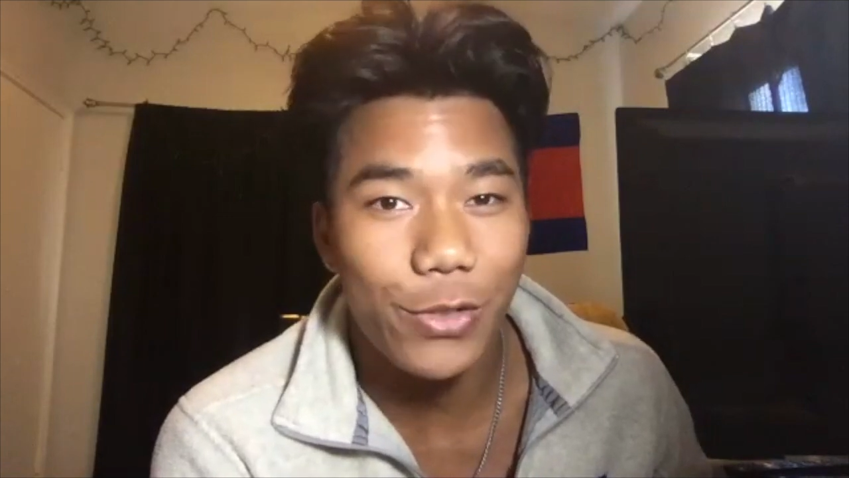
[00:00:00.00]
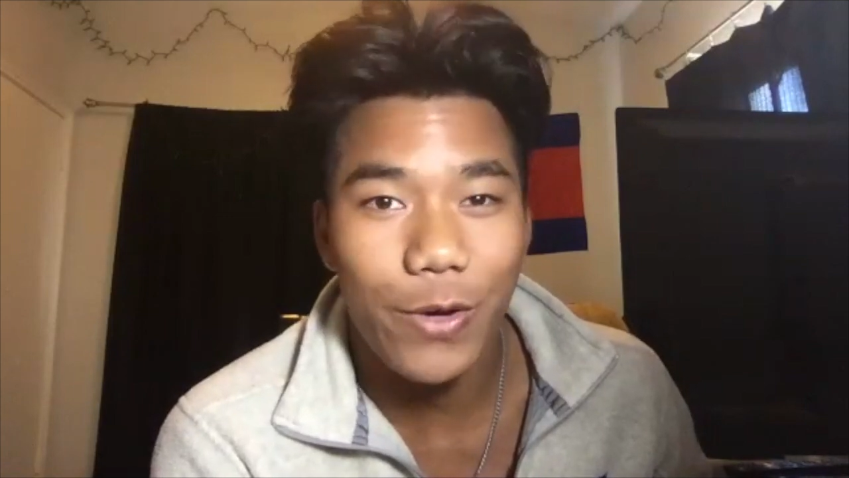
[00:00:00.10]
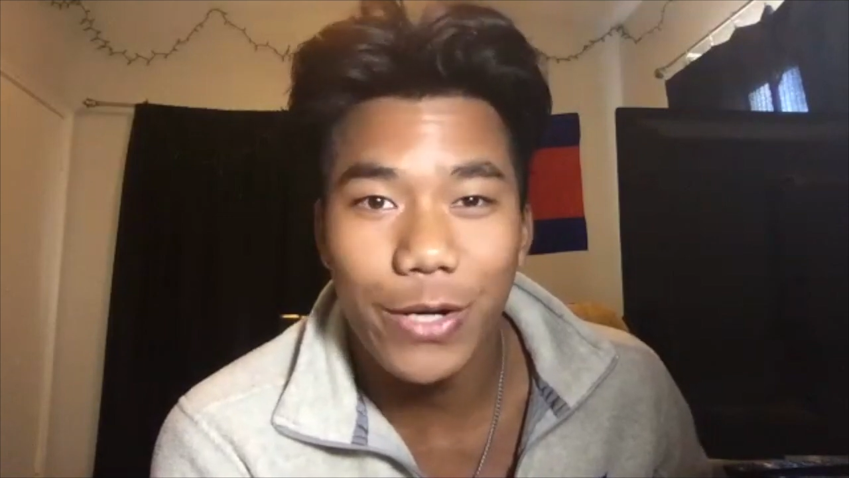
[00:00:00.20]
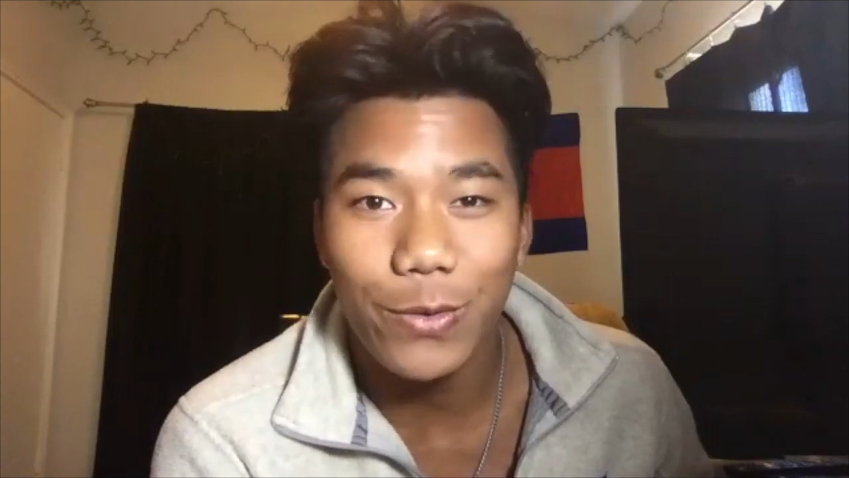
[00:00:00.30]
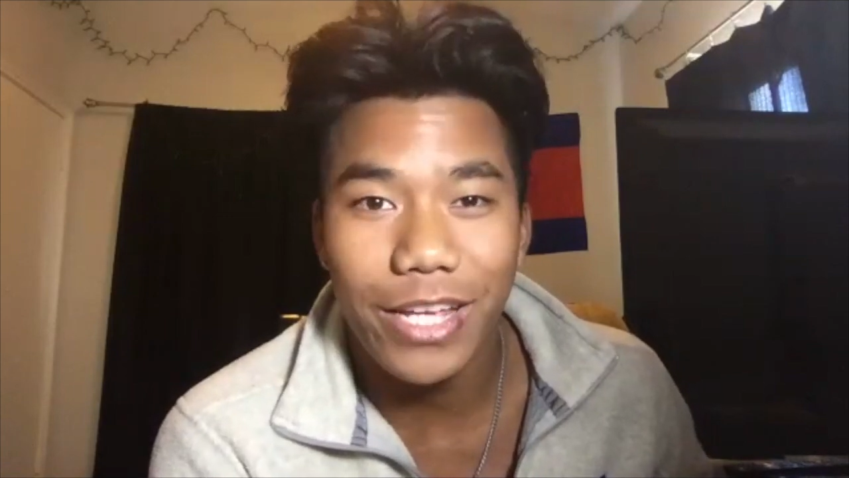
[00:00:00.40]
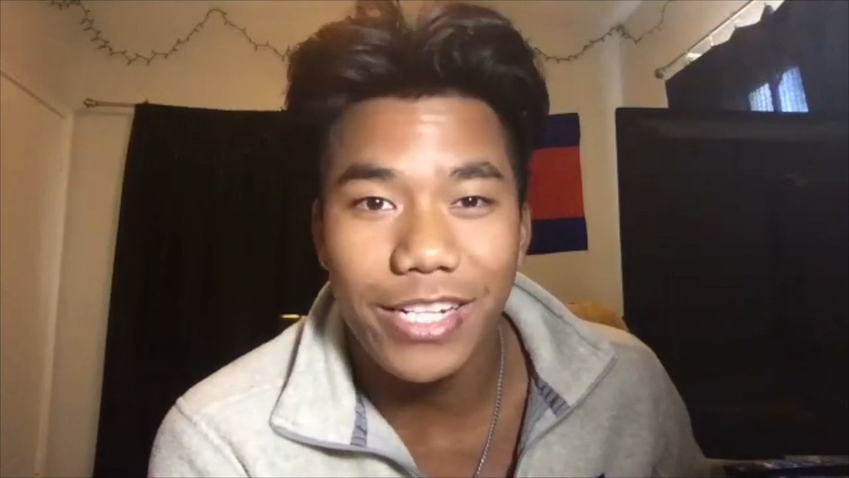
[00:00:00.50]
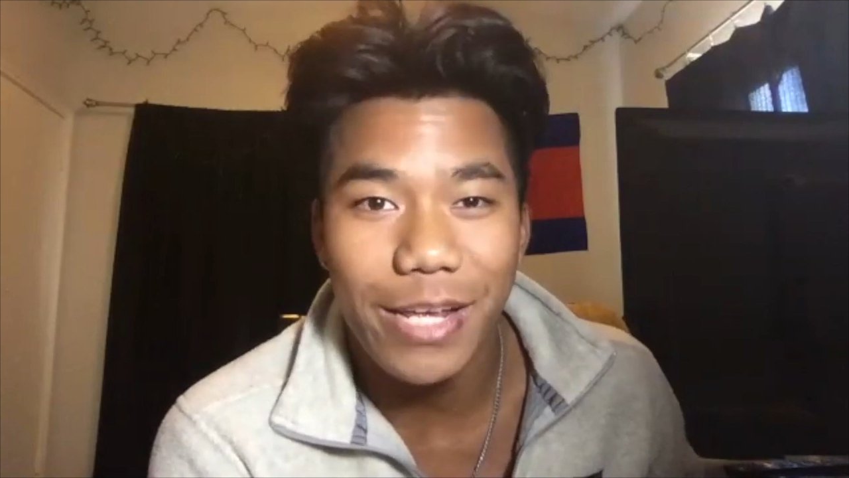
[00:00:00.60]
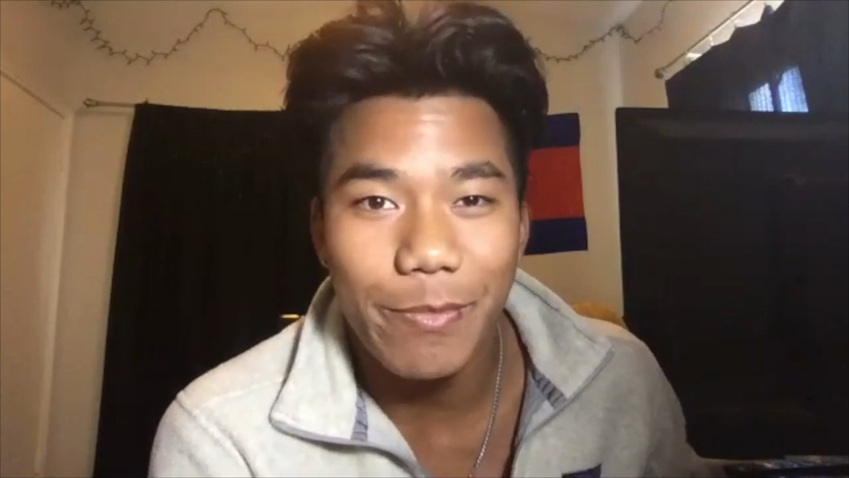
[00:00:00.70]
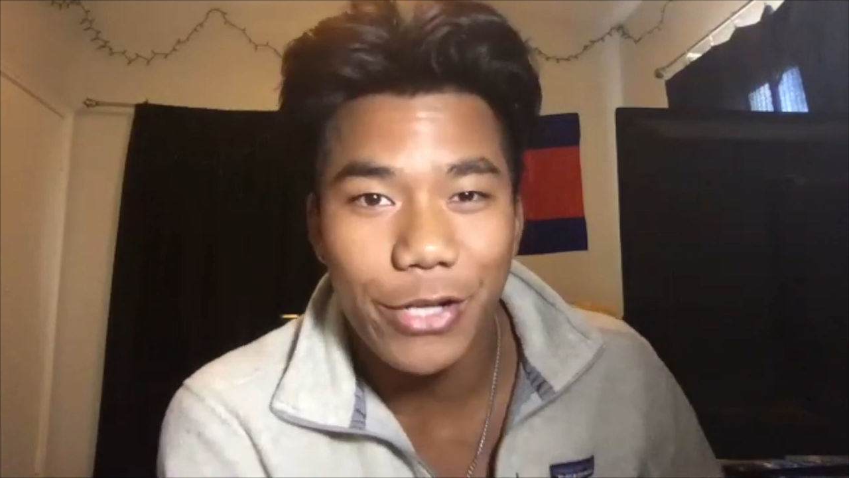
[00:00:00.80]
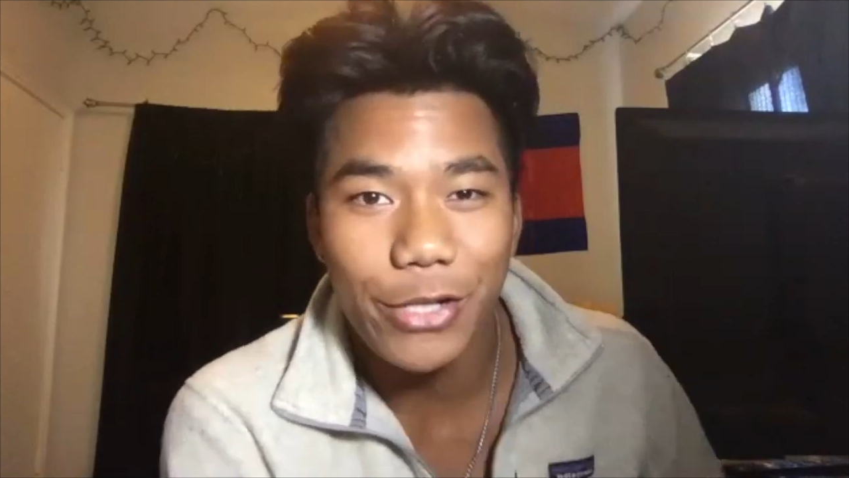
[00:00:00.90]
so I don't like
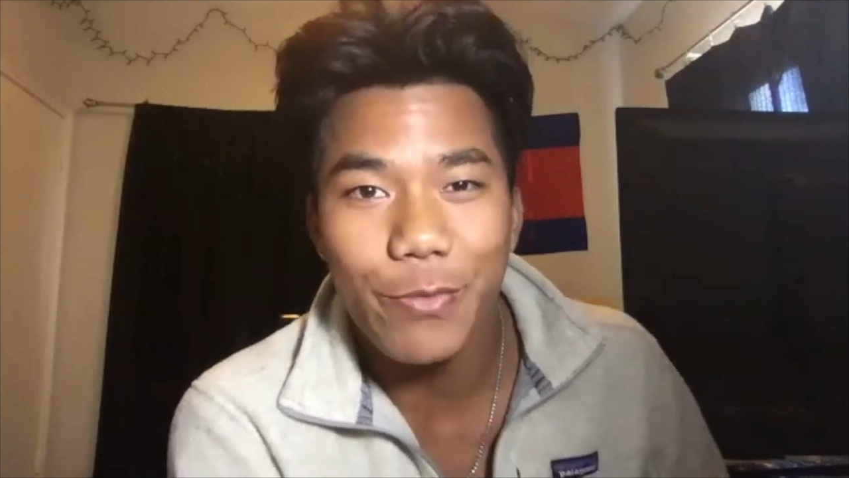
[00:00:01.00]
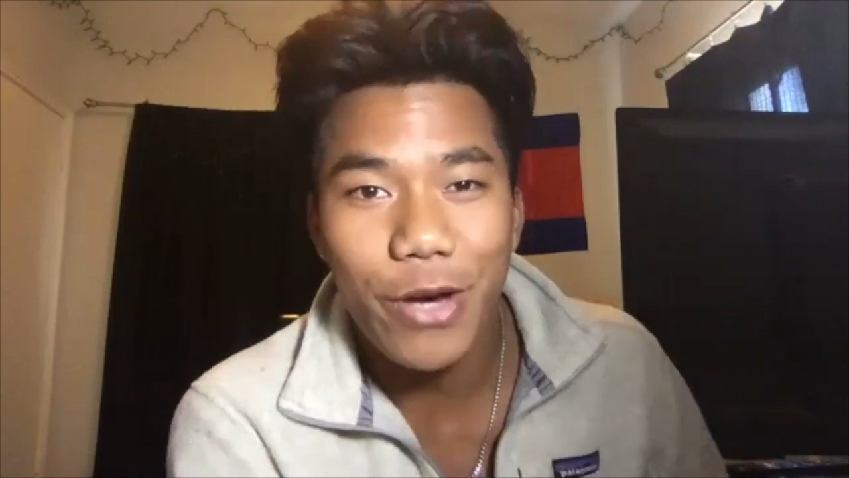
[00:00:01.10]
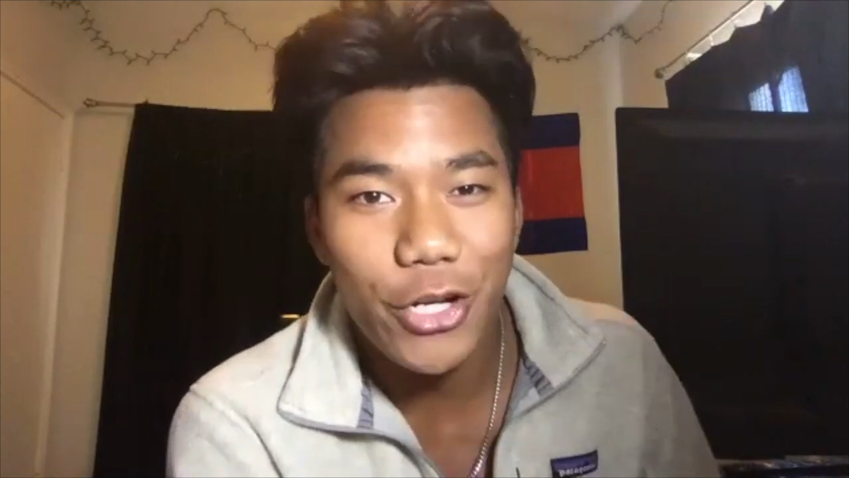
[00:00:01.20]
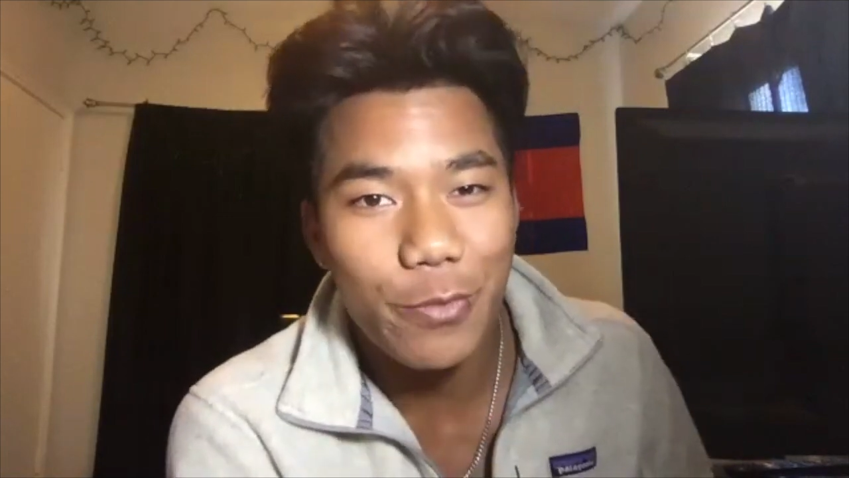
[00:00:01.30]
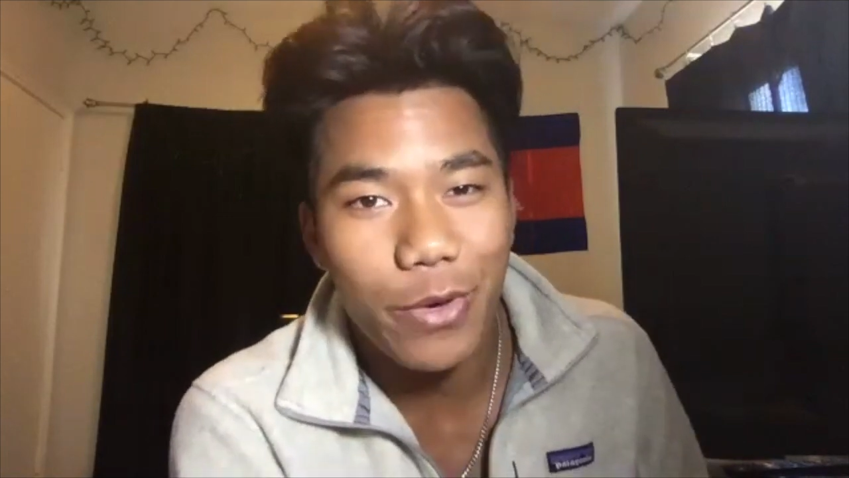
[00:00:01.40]
10-meter too much,